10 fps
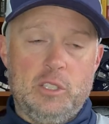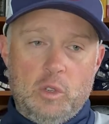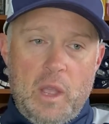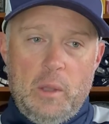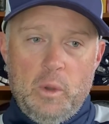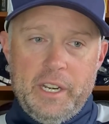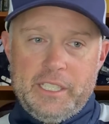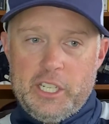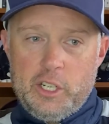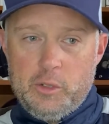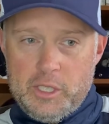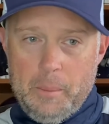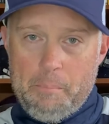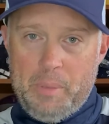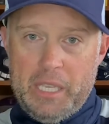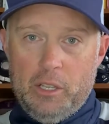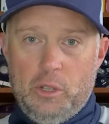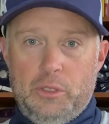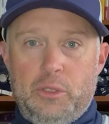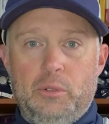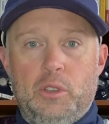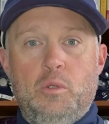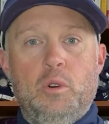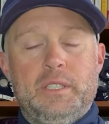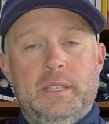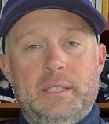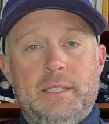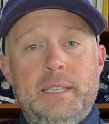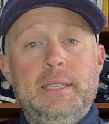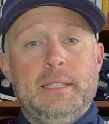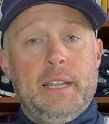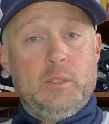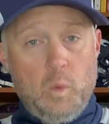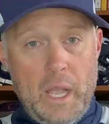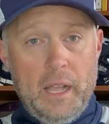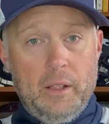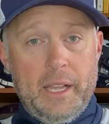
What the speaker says: So I wanted to build through the course of the season as well.